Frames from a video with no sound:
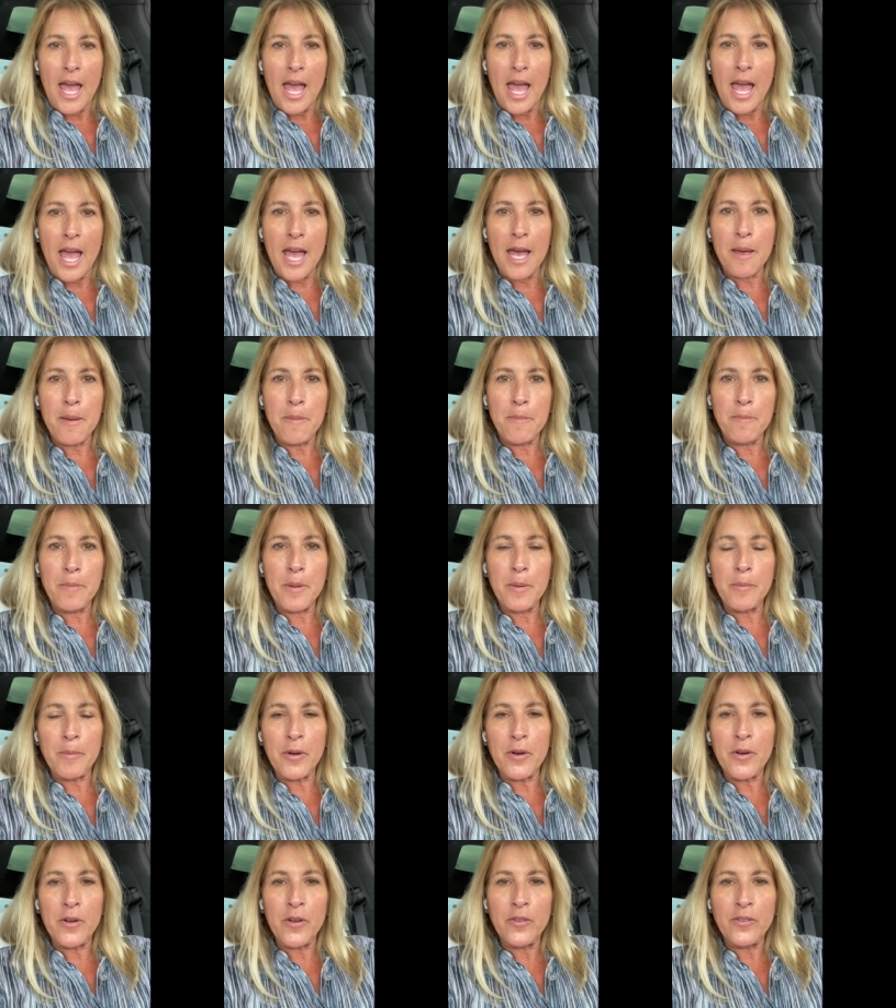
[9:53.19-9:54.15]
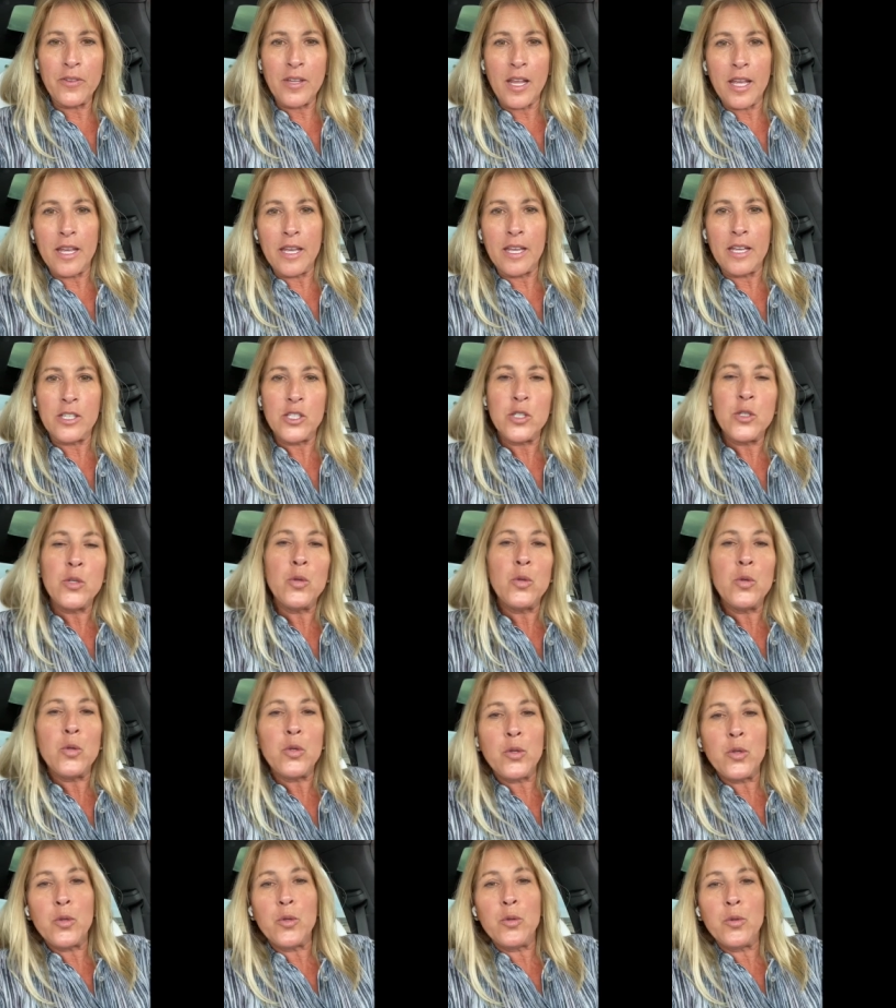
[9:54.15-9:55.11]
Happy birthday to
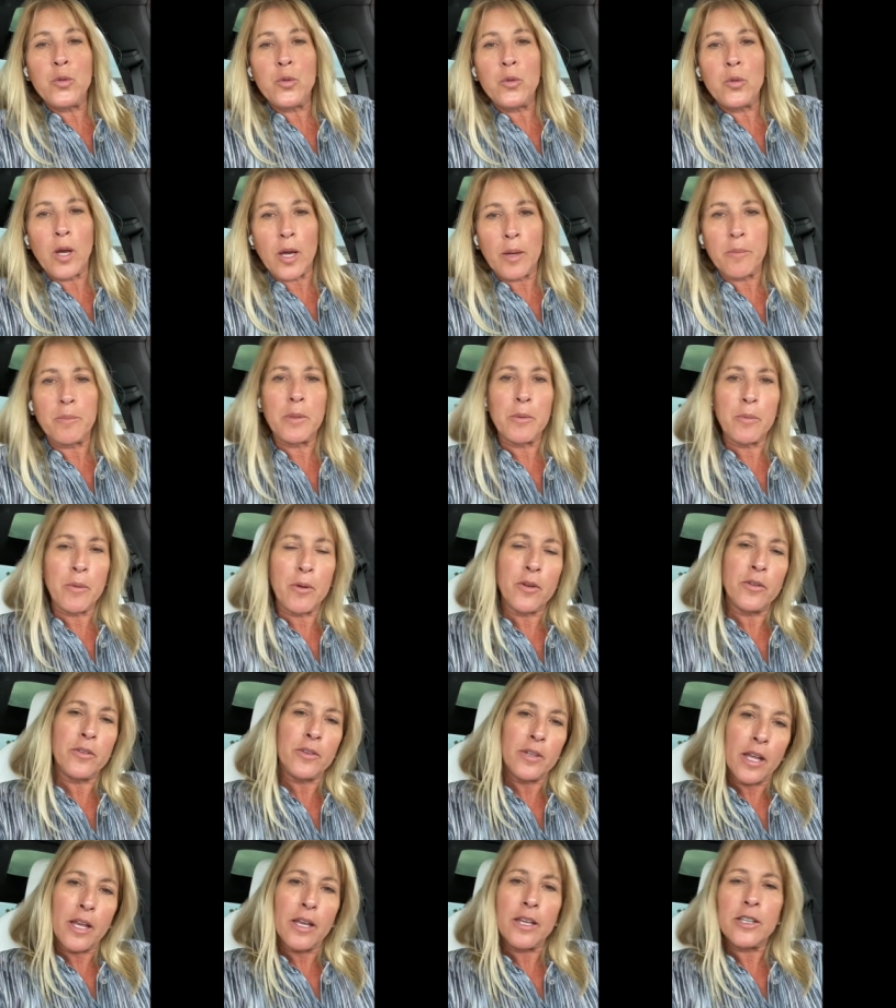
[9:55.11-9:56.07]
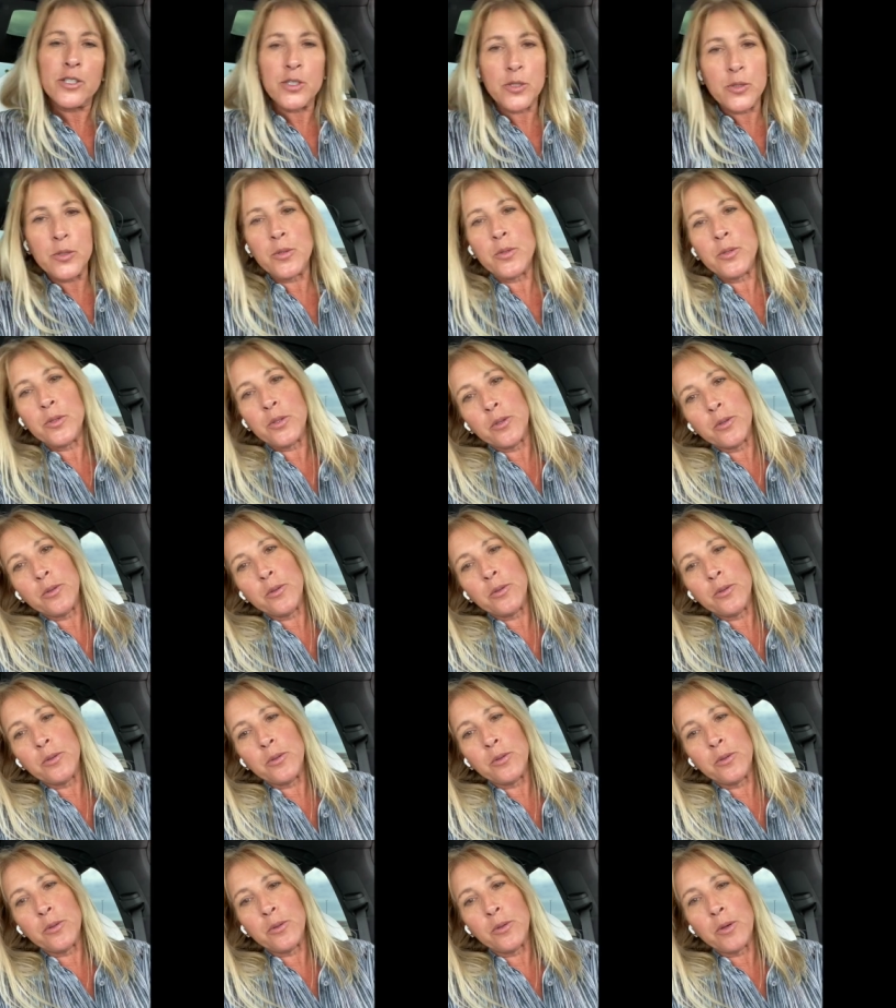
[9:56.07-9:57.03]
you. Happy birthday to you.
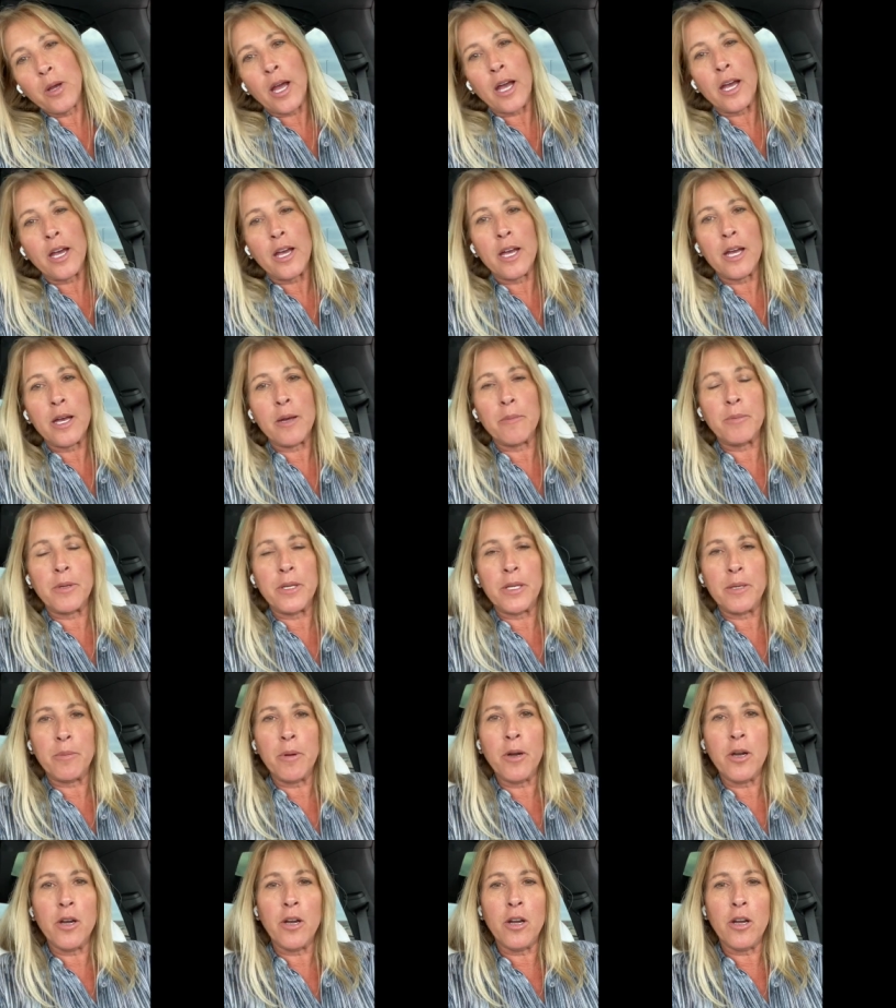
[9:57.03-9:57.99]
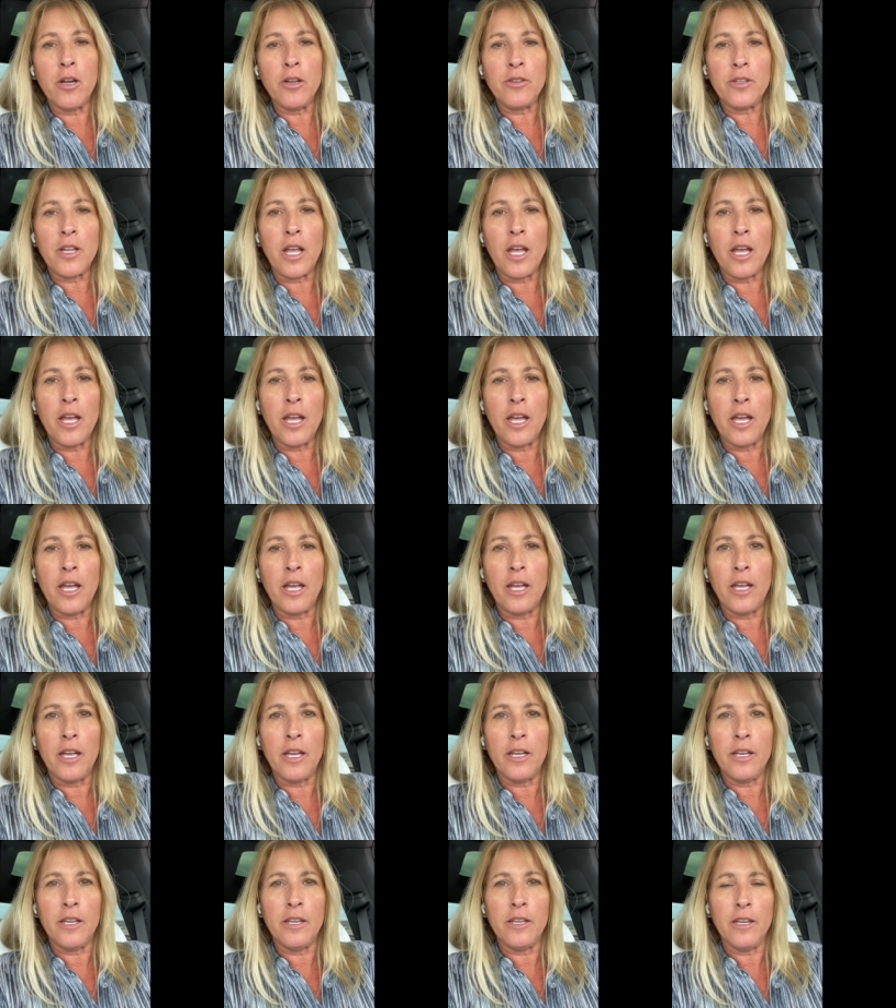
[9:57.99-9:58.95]
Happy
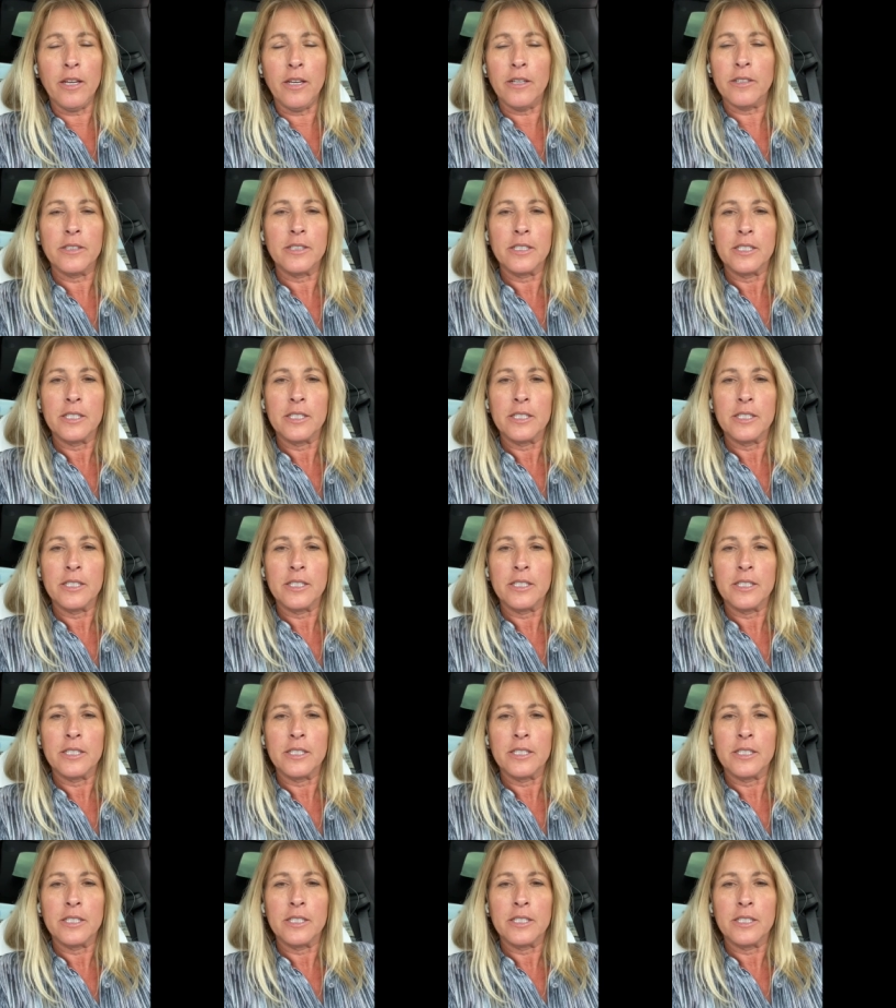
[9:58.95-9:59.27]
birthday.